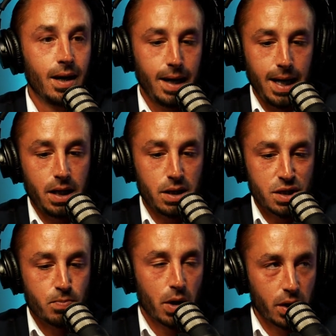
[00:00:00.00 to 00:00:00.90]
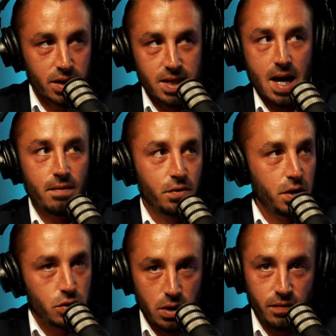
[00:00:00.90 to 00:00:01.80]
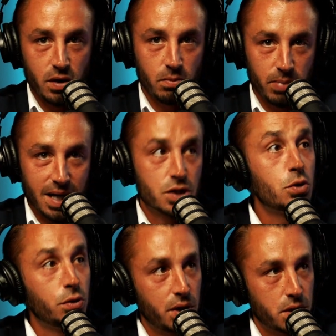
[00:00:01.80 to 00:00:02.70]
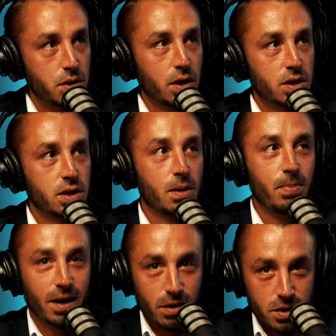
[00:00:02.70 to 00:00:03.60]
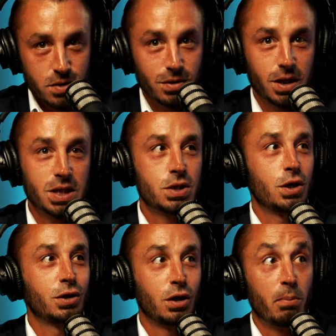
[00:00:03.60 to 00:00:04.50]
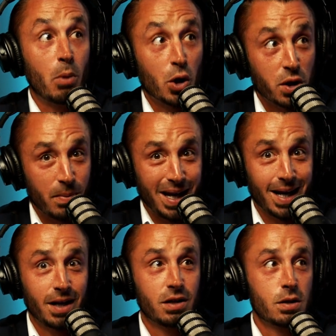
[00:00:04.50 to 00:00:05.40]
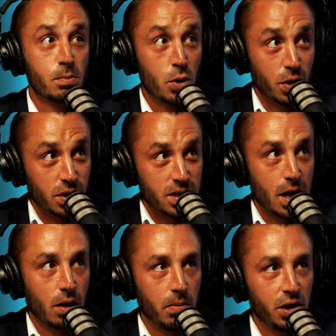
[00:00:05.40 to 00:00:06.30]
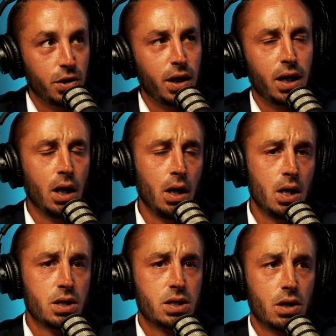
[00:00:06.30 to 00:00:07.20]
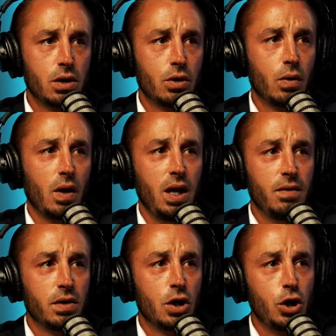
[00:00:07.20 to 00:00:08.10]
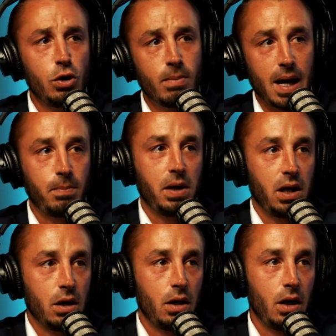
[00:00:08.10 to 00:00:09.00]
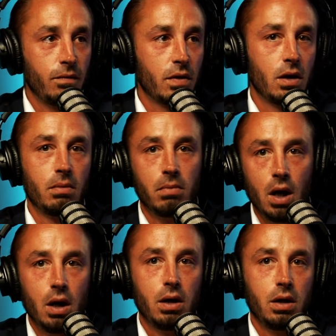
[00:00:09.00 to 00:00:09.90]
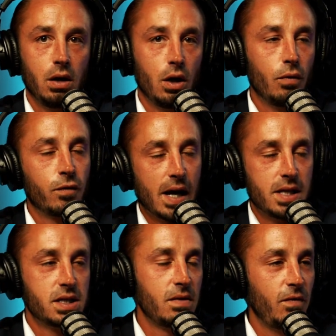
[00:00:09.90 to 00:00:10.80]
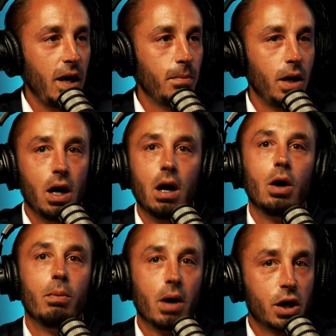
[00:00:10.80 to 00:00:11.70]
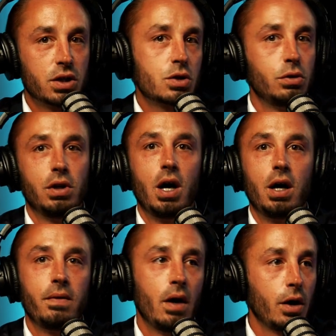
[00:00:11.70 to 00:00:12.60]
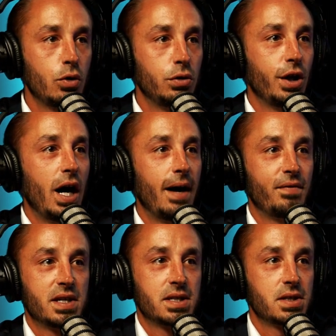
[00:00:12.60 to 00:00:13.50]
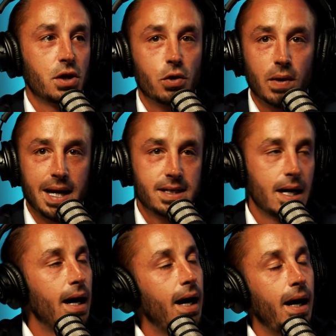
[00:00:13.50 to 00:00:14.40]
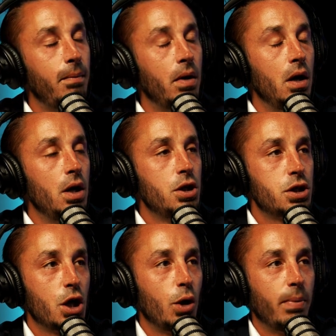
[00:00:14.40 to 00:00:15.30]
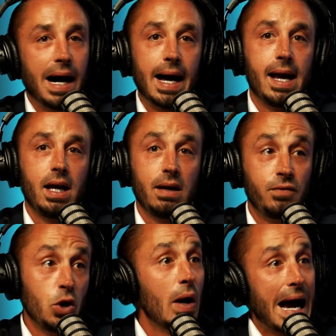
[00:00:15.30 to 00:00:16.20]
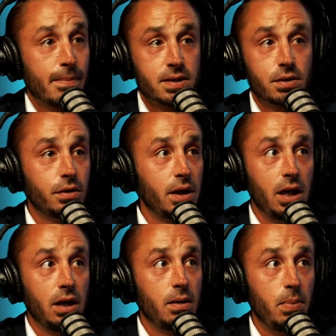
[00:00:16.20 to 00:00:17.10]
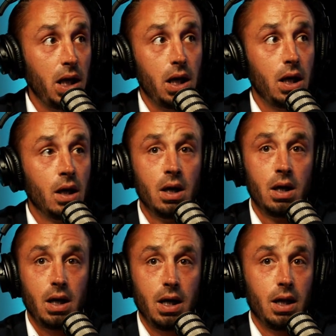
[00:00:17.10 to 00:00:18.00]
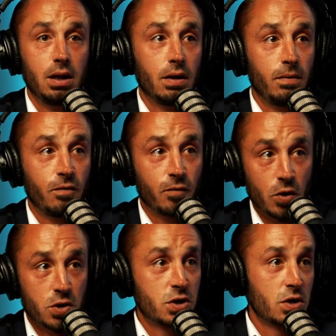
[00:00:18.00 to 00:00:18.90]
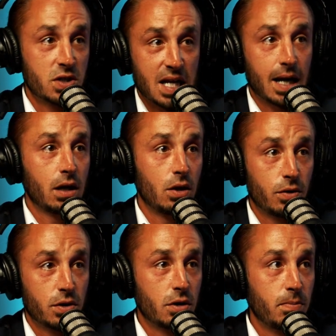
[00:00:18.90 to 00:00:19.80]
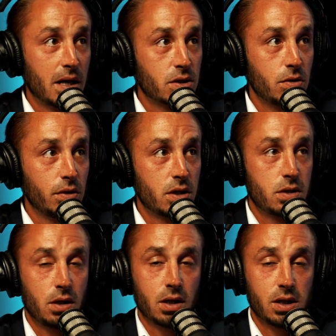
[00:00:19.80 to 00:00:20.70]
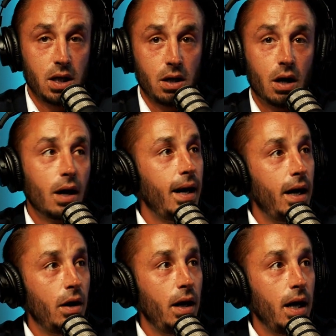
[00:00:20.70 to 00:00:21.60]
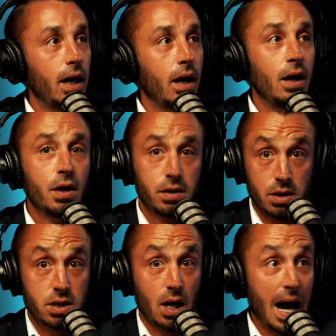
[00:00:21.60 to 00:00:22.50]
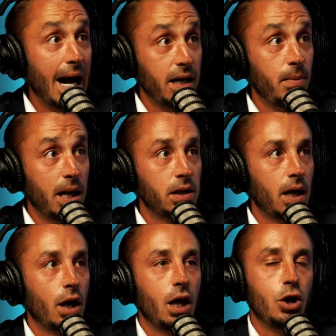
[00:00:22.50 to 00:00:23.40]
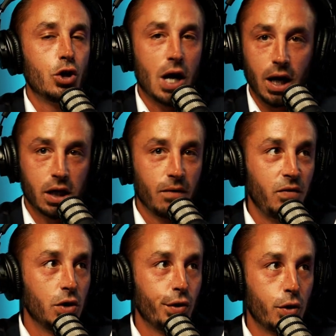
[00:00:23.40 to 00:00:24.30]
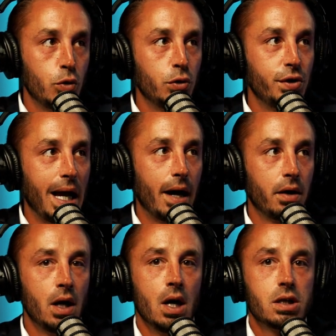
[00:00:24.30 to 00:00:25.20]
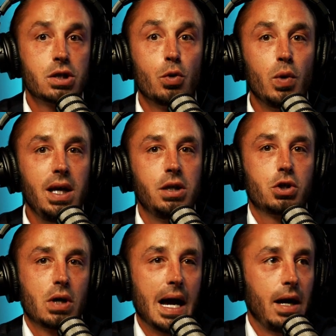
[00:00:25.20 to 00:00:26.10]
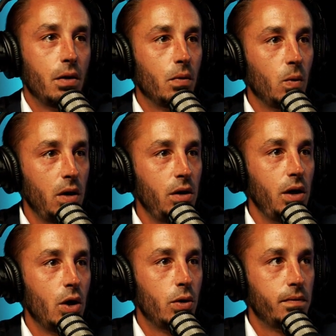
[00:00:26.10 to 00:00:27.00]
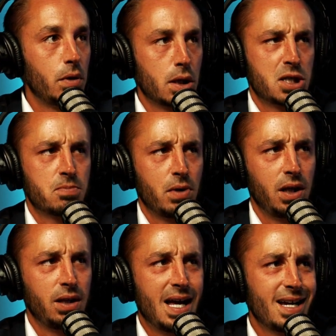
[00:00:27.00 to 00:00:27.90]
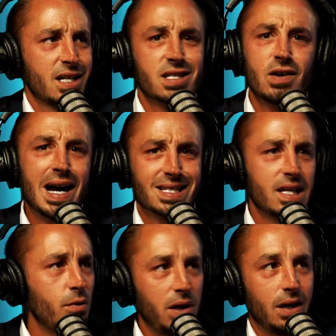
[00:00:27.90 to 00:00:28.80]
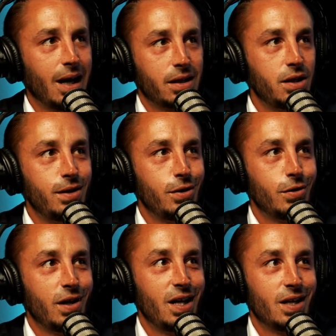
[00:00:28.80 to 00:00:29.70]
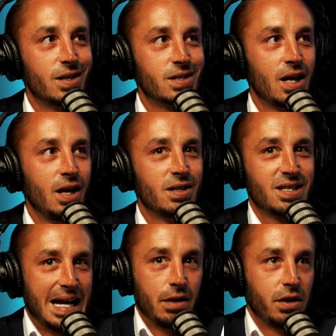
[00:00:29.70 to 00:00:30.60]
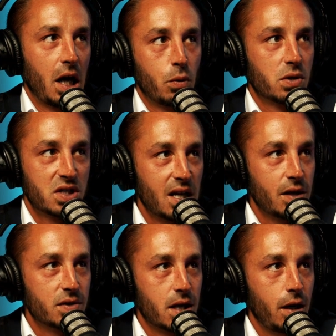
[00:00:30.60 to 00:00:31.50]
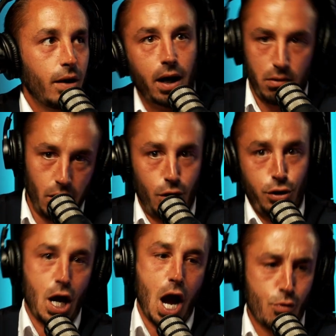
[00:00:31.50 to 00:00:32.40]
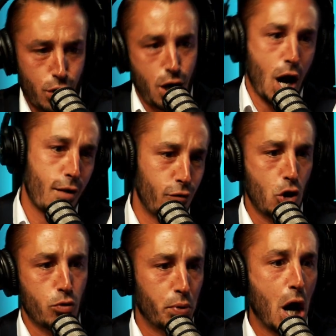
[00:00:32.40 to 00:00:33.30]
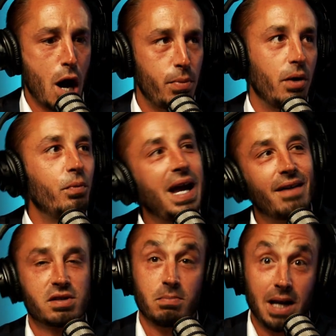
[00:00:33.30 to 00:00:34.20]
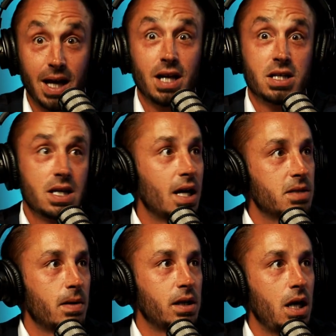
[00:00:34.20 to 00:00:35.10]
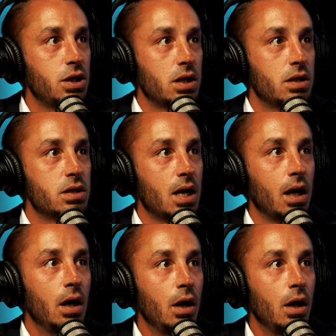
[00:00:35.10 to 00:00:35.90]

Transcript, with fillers: hey, this market's heavily driven by school districts. The better the school district, the more demand, the more desirability. So even though you might be hearing from, you know, friends and family, oh, market's cooled on, cooled off. This is a great time to go by. If you absolutely need to be in the first or second or third best school district in our area, there's high demand there and you're not mm-hmm. going to feel the cool down. So we try to really over explain that because the last thing we like to do is sound like we're salesy. Like, oh, yeah, we're going to have no problem. We have yeah. to manage the expectations. Like,